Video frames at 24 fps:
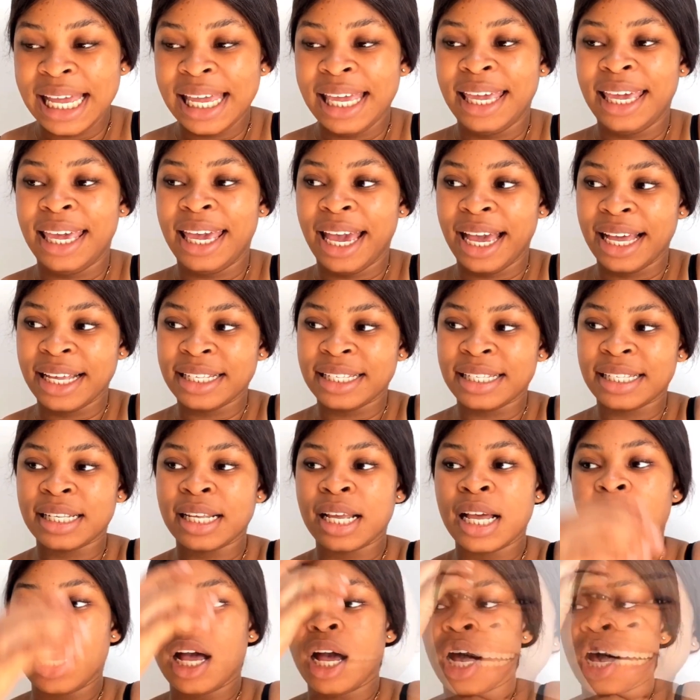Yes.
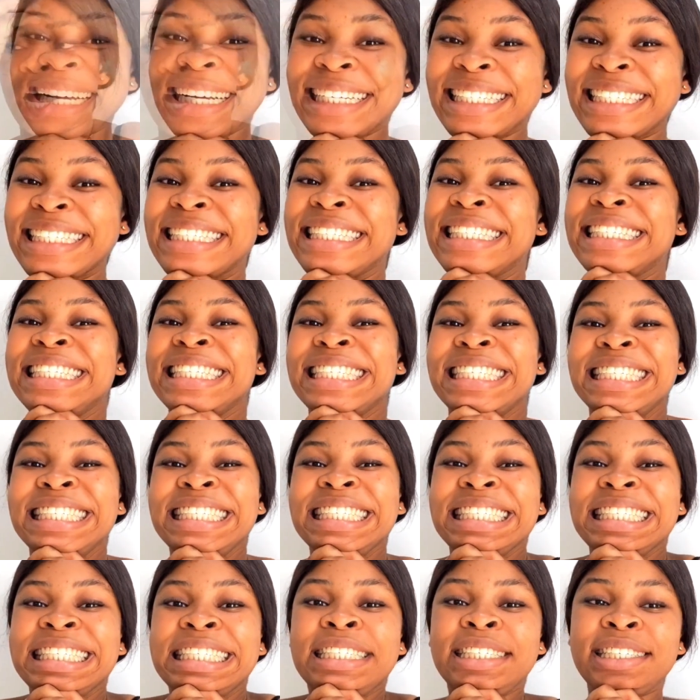And
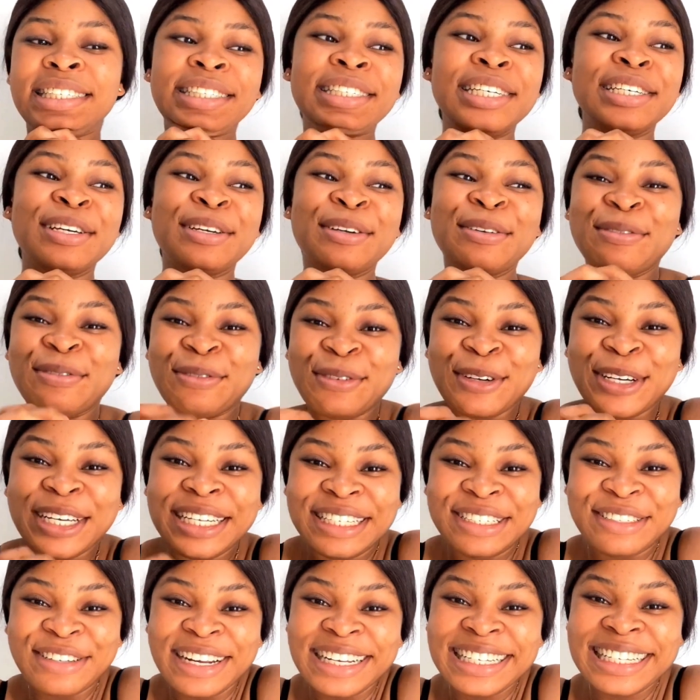if you're
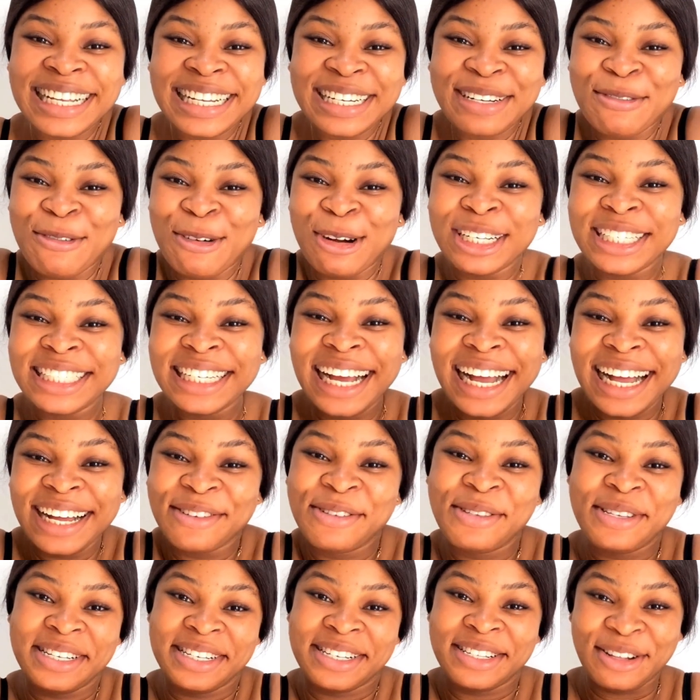interested in watching how
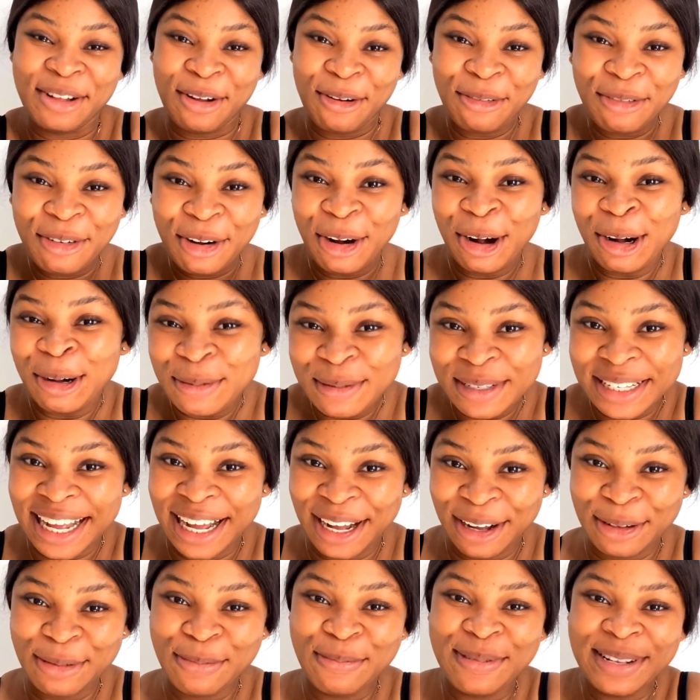this stuff comes
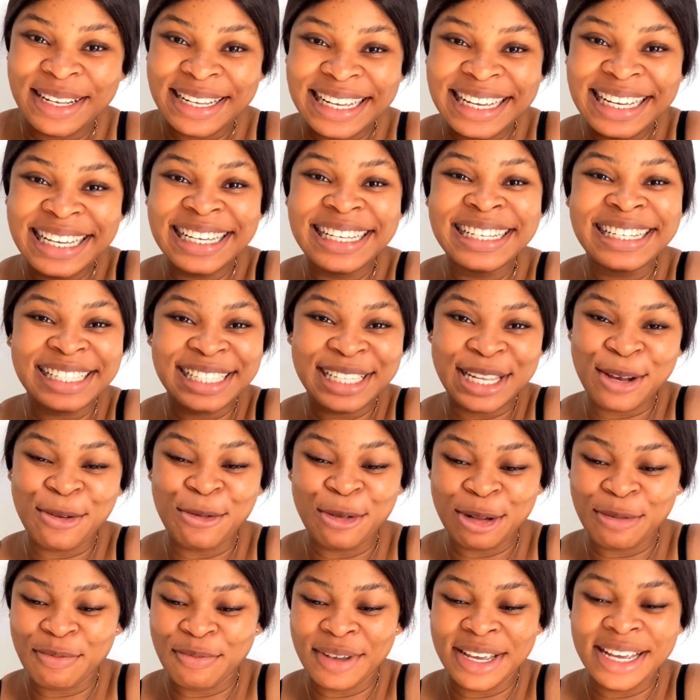out, please stick
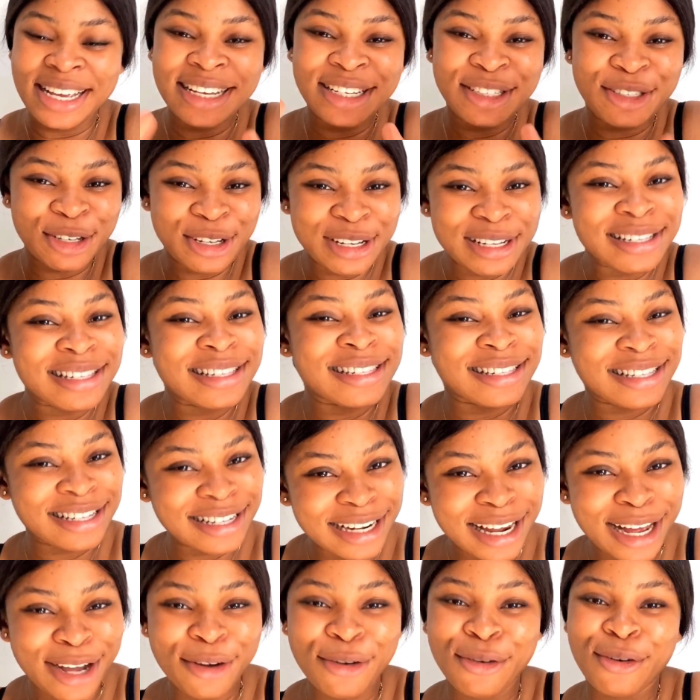with me. Just sit
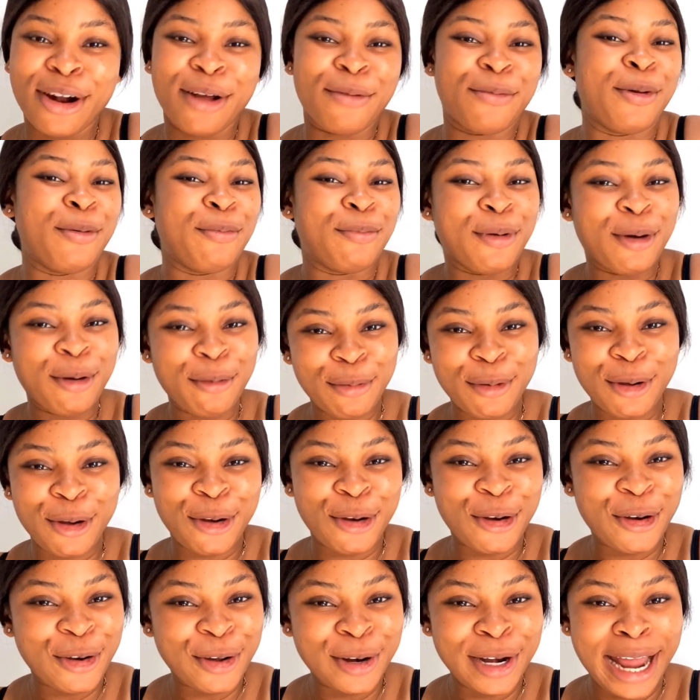down, grab your
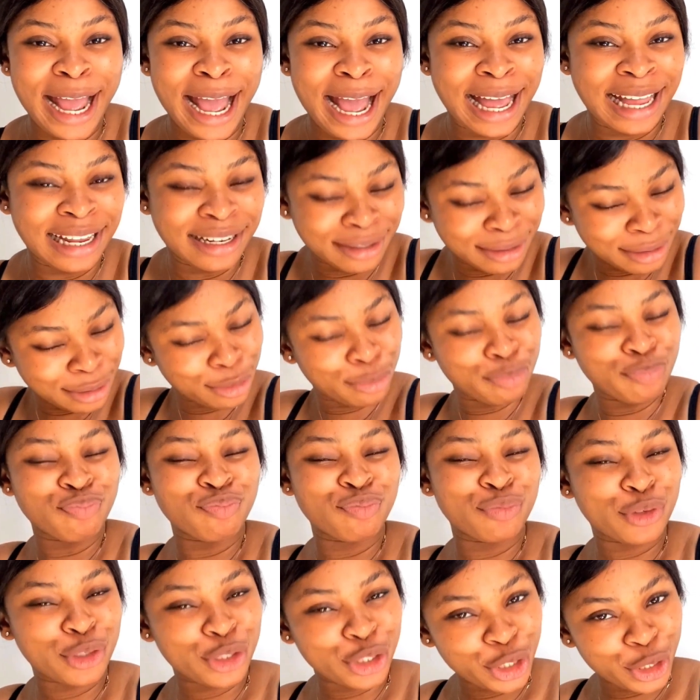popcorn and
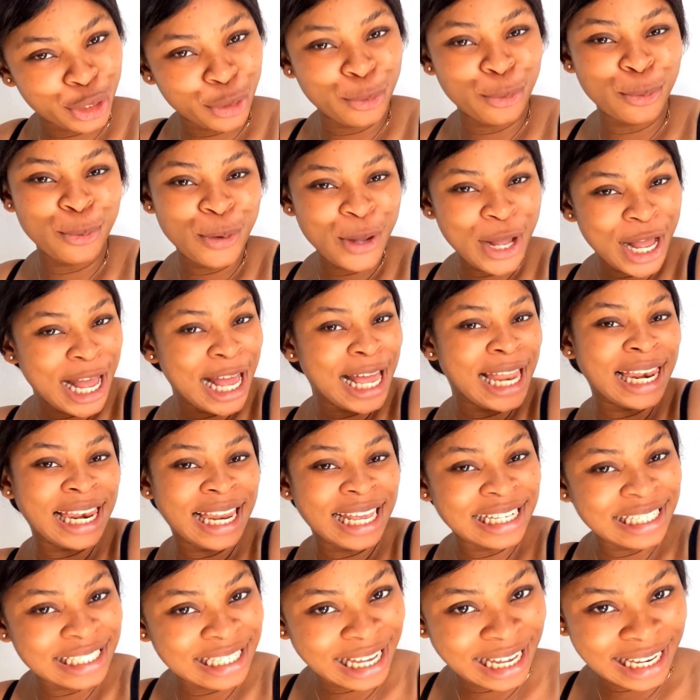chill.
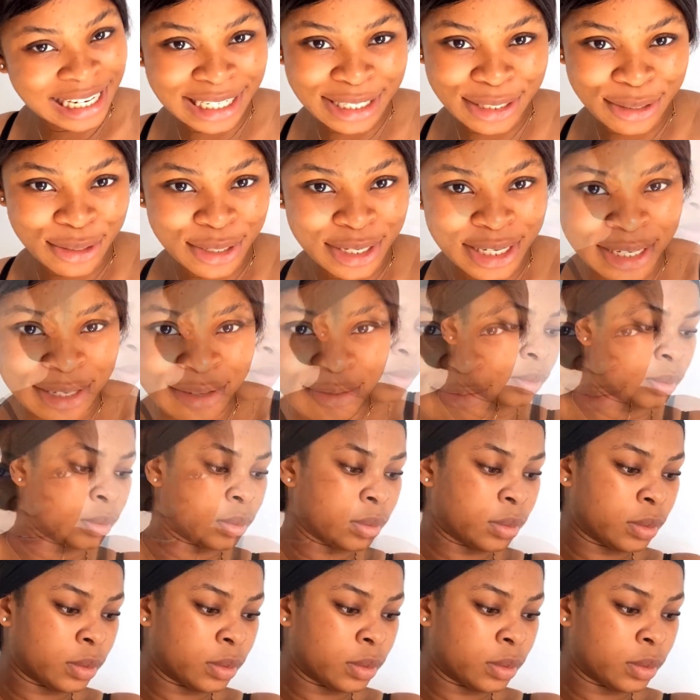Let's get into this video.